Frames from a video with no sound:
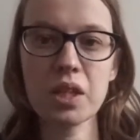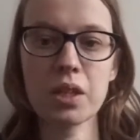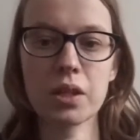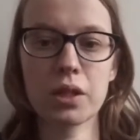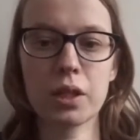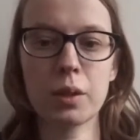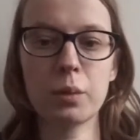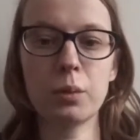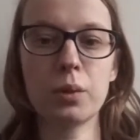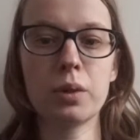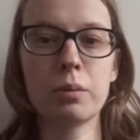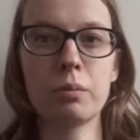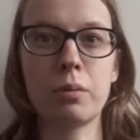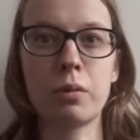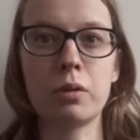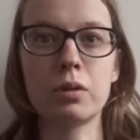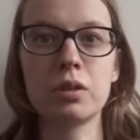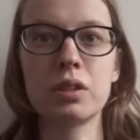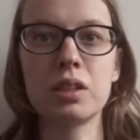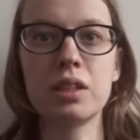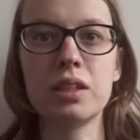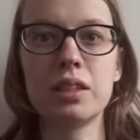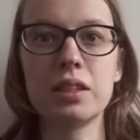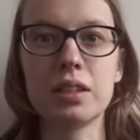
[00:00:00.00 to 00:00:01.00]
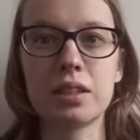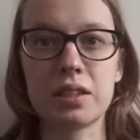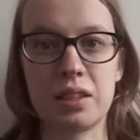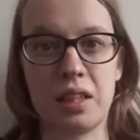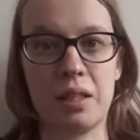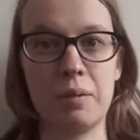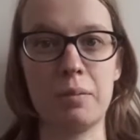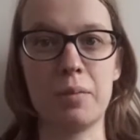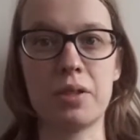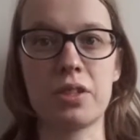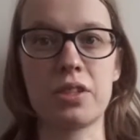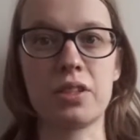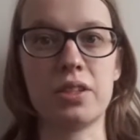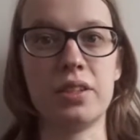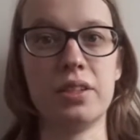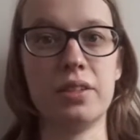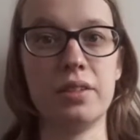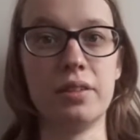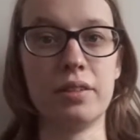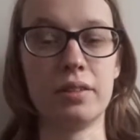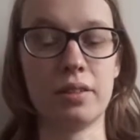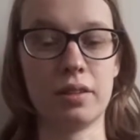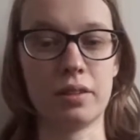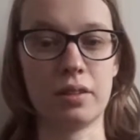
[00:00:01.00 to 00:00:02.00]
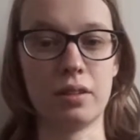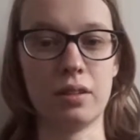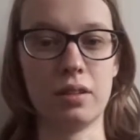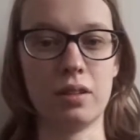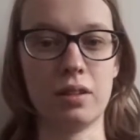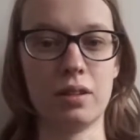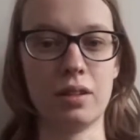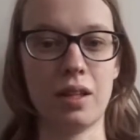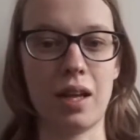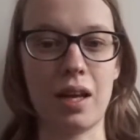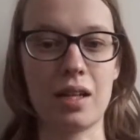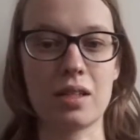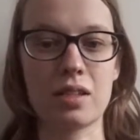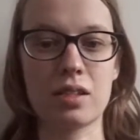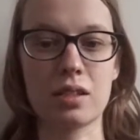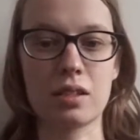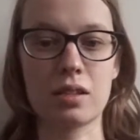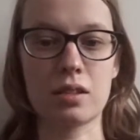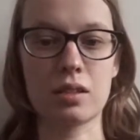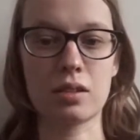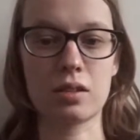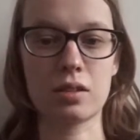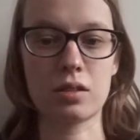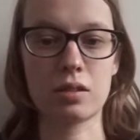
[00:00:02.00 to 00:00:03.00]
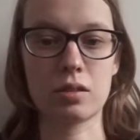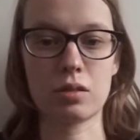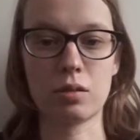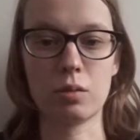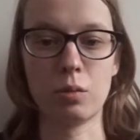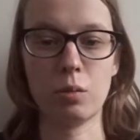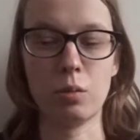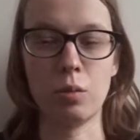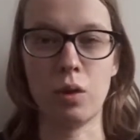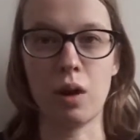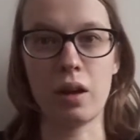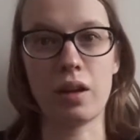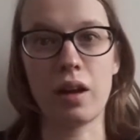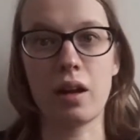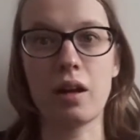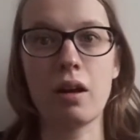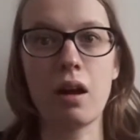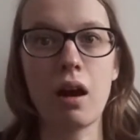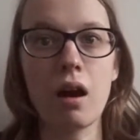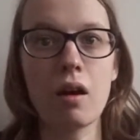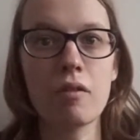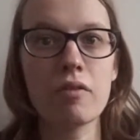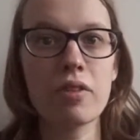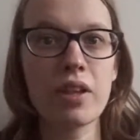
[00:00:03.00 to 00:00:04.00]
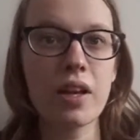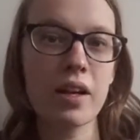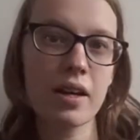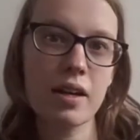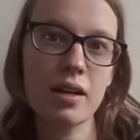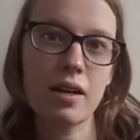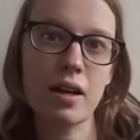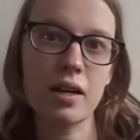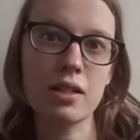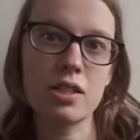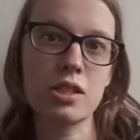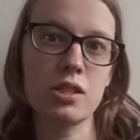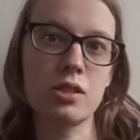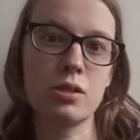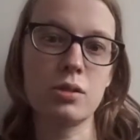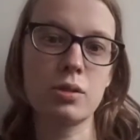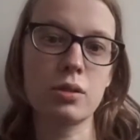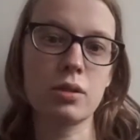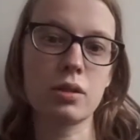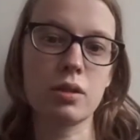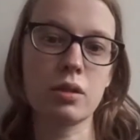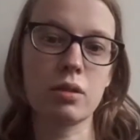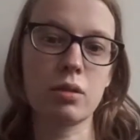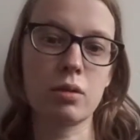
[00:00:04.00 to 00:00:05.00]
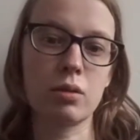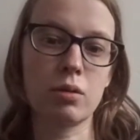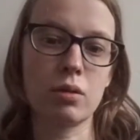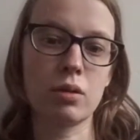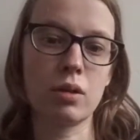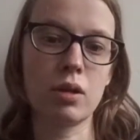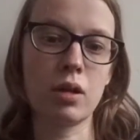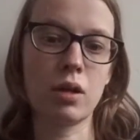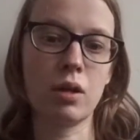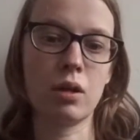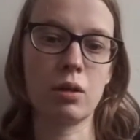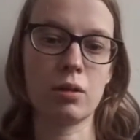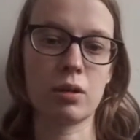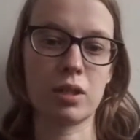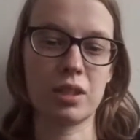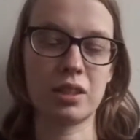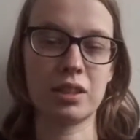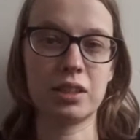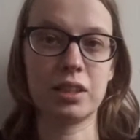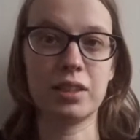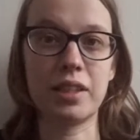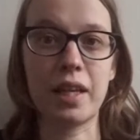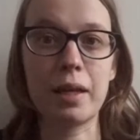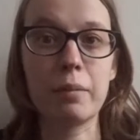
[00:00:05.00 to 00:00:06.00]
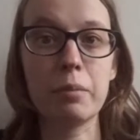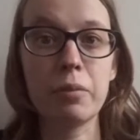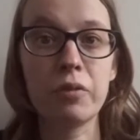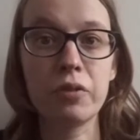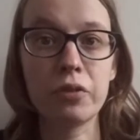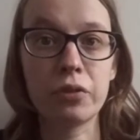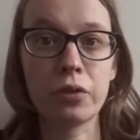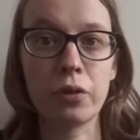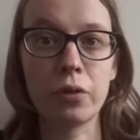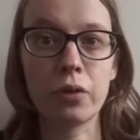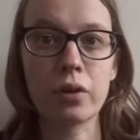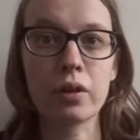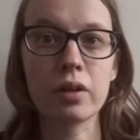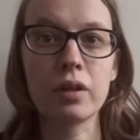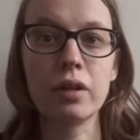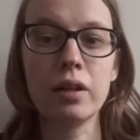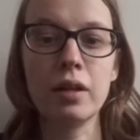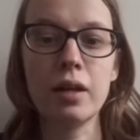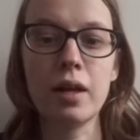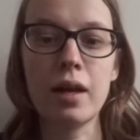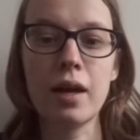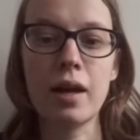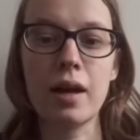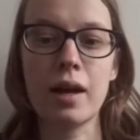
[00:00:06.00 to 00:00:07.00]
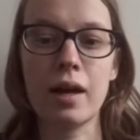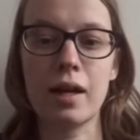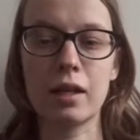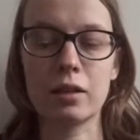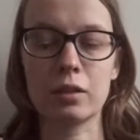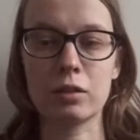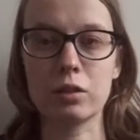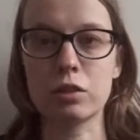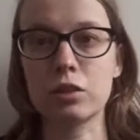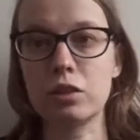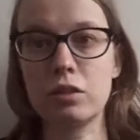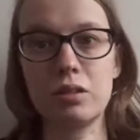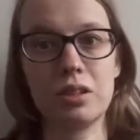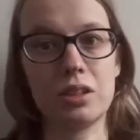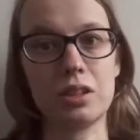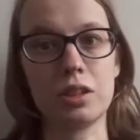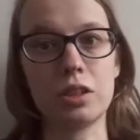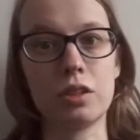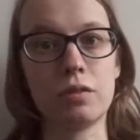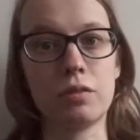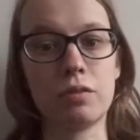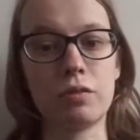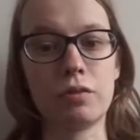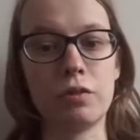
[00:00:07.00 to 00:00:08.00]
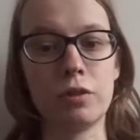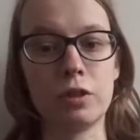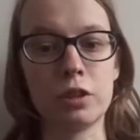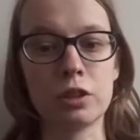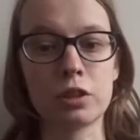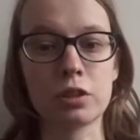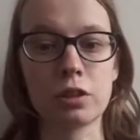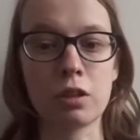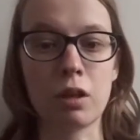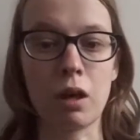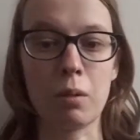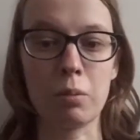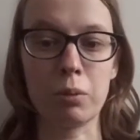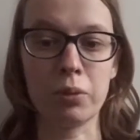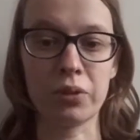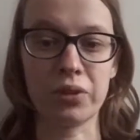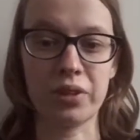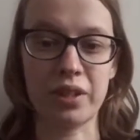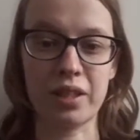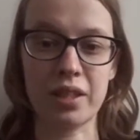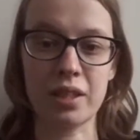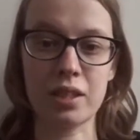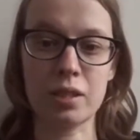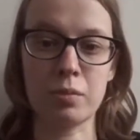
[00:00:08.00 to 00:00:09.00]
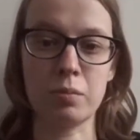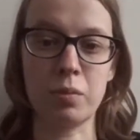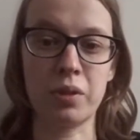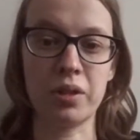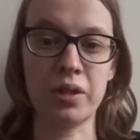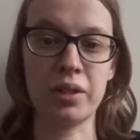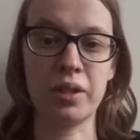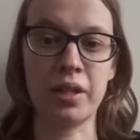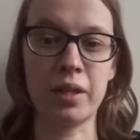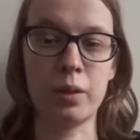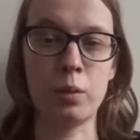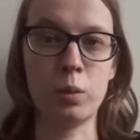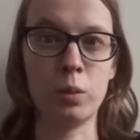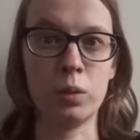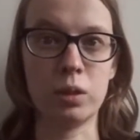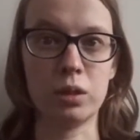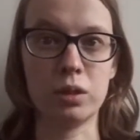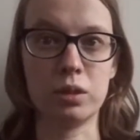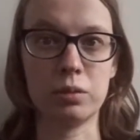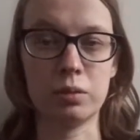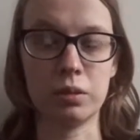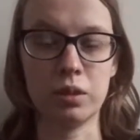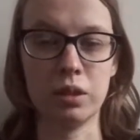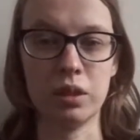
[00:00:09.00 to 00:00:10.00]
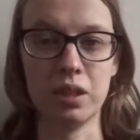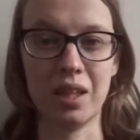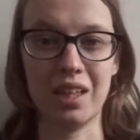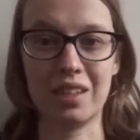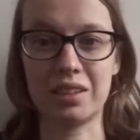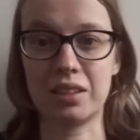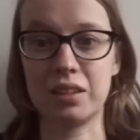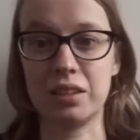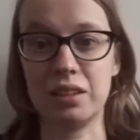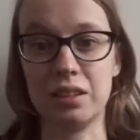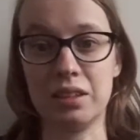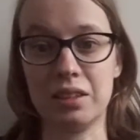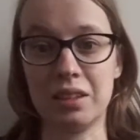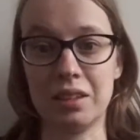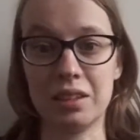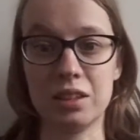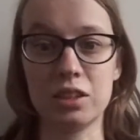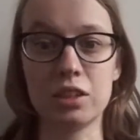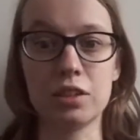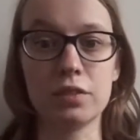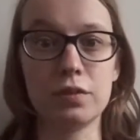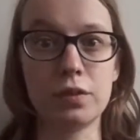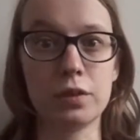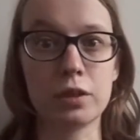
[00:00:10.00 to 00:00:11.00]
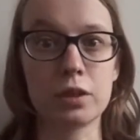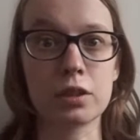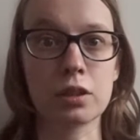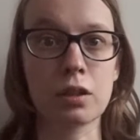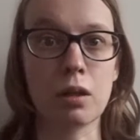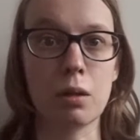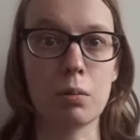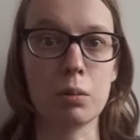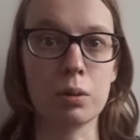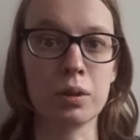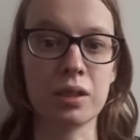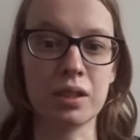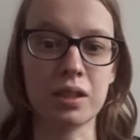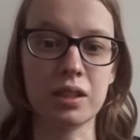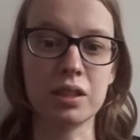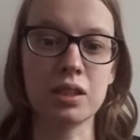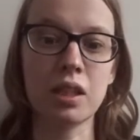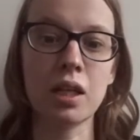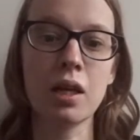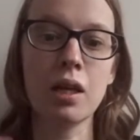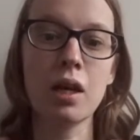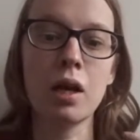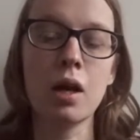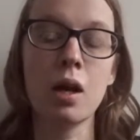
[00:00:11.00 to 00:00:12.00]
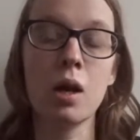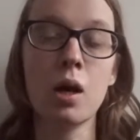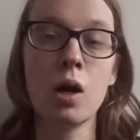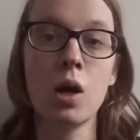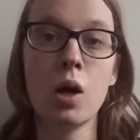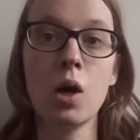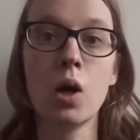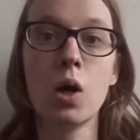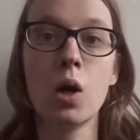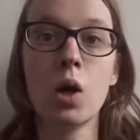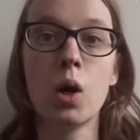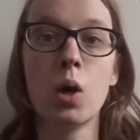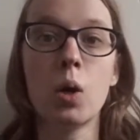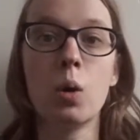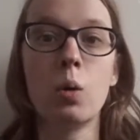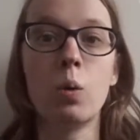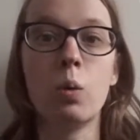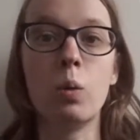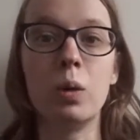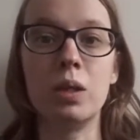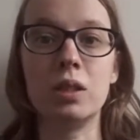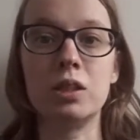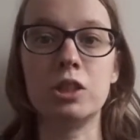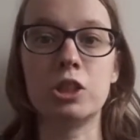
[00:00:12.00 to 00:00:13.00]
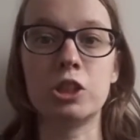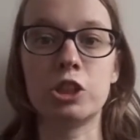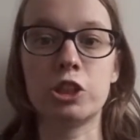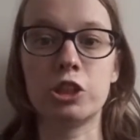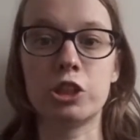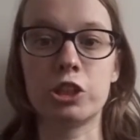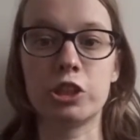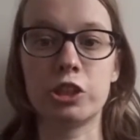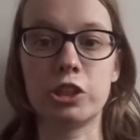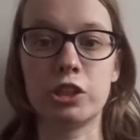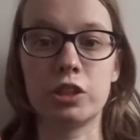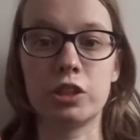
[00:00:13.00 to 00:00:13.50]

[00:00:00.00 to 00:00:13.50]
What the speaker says: they were mostly the same as the last 1.5 day I took, or as the day before, and also as the first couple days, but they were less intense the first couple days, which